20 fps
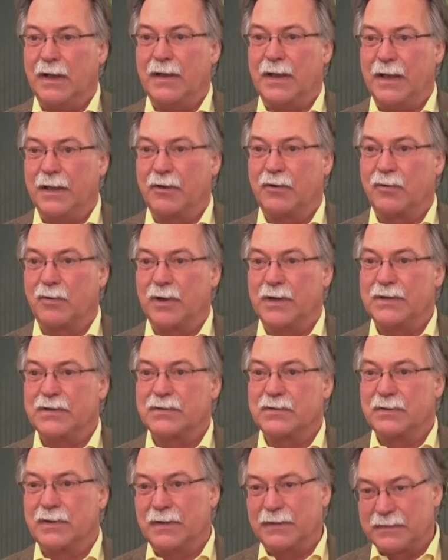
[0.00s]

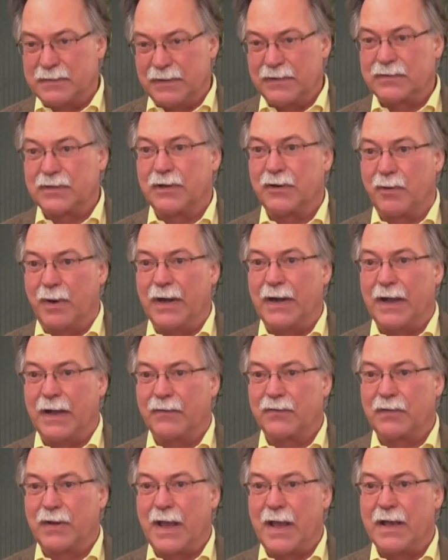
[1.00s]
increase. It's a
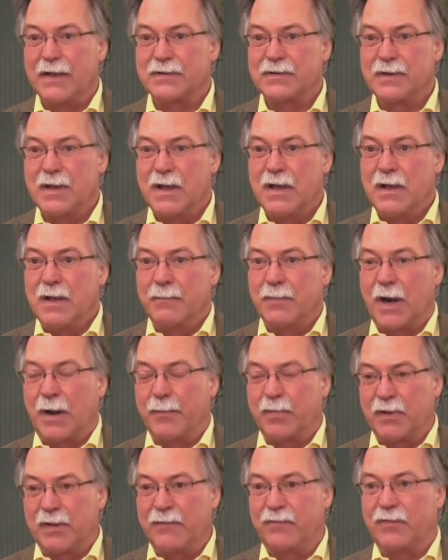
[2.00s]
greenhouse gas. But I
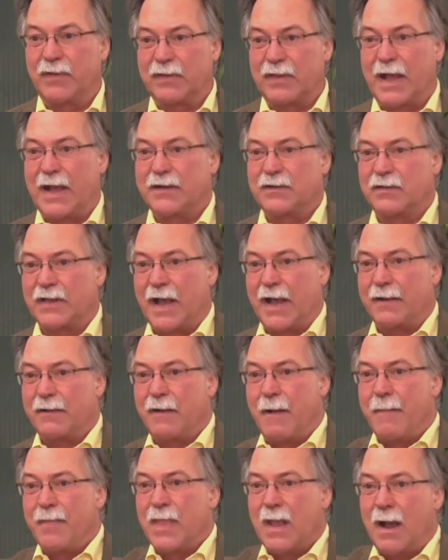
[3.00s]
believe that
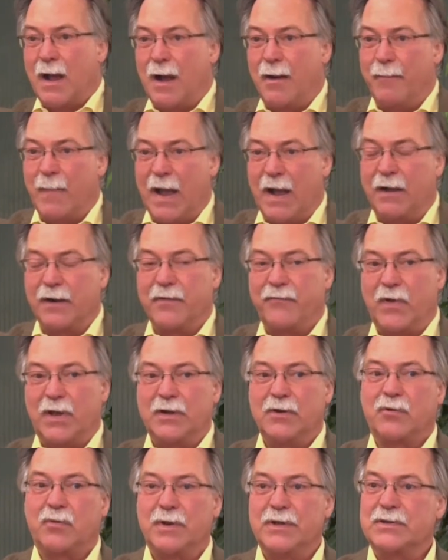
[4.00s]
amount of
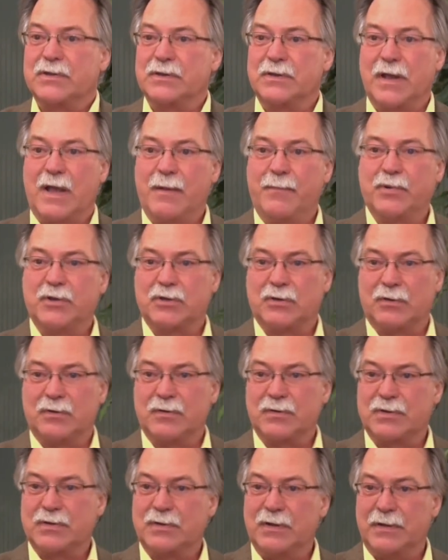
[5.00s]
increase in temperature
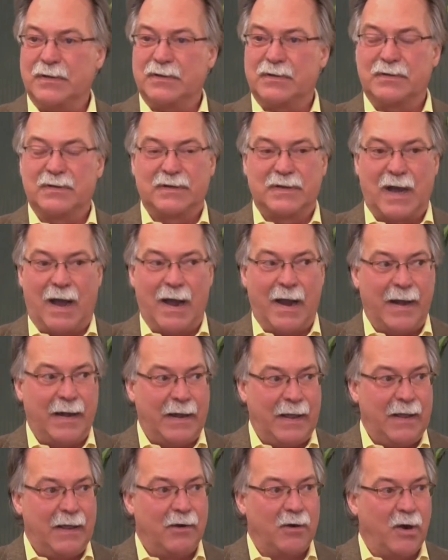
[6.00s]
is
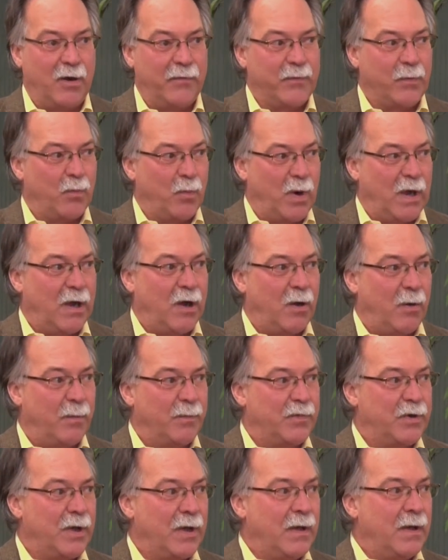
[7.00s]
tiny and
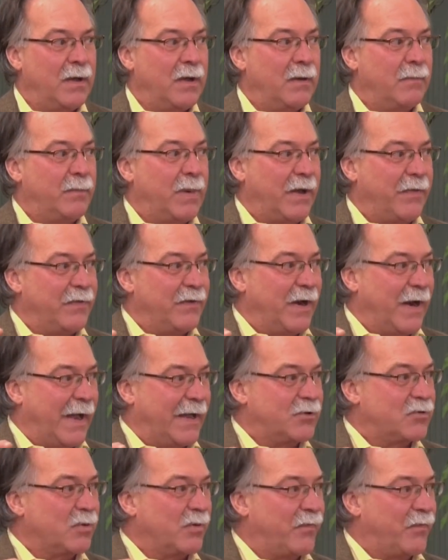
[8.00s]
overwhelmed by the
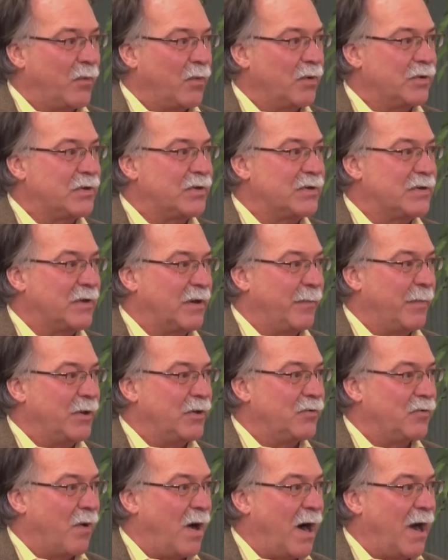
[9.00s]
natural forces that have been
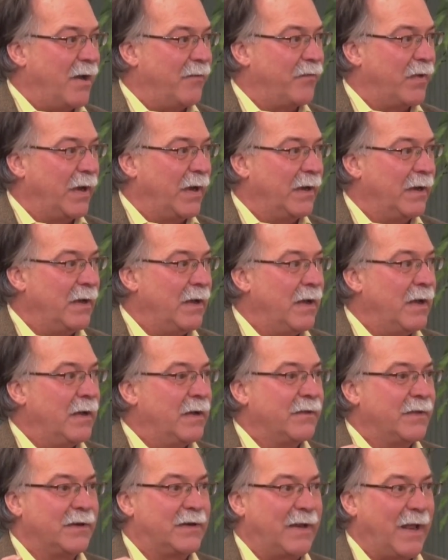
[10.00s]
driving
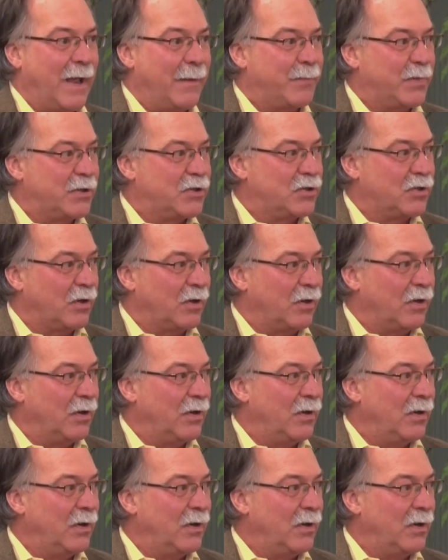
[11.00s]
the temperature